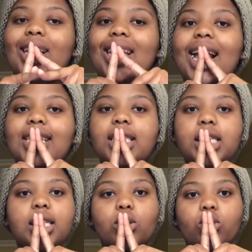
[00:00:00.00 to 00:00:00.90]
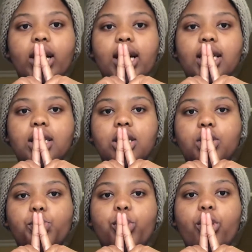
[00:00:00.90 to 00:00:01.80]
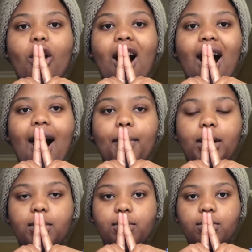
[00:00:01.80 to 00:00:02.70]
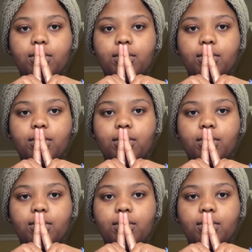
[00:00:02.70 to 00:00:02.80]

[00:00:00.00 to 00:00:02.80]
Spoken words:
lighting, you guys, is a problem.